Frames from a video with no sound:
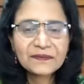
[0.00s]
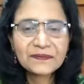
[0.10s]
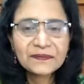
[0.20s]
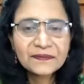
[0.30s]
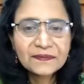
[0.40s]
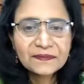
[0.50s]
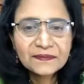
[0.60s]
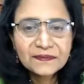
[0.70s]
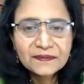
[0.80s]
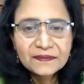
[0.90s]

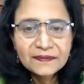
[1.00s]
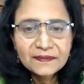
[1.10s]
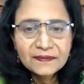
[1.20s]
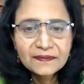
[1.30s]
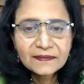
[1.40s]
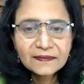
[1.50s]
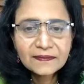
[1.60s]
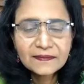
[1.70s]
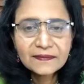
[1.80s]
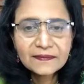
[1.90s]

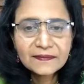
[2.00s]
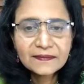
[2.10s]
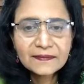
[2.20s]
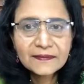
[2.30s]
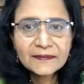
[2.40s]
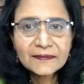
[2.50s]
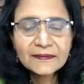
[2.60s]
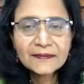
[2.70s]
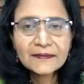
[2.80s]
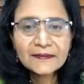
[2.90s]

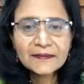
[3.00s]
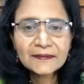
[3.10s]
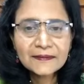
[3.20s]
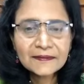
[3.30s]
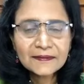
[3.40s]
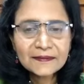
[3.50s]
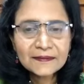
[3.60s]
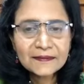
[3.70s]
Nobody speaks.